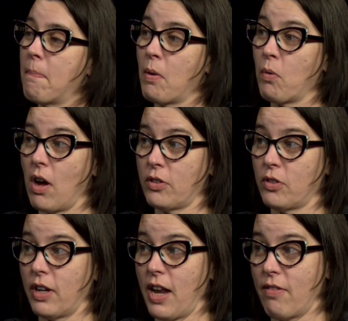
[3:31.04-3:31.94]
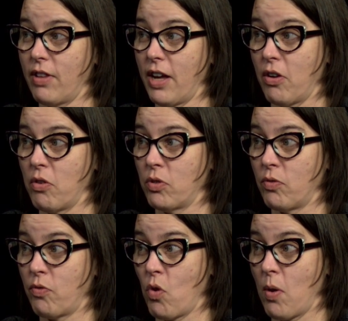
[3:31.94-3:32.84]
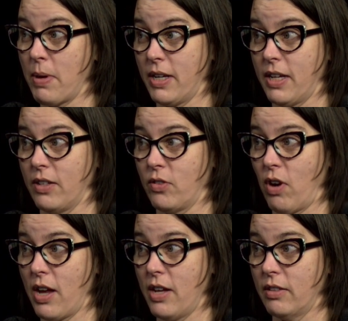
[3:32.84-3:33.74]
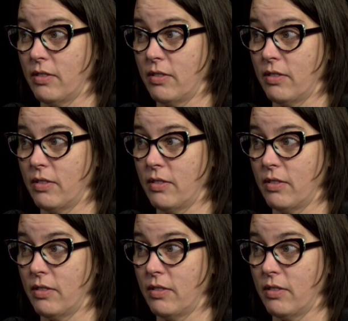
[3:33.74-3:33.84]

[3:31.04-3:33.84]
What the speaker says: But we're also going to have Legos for big kids, right?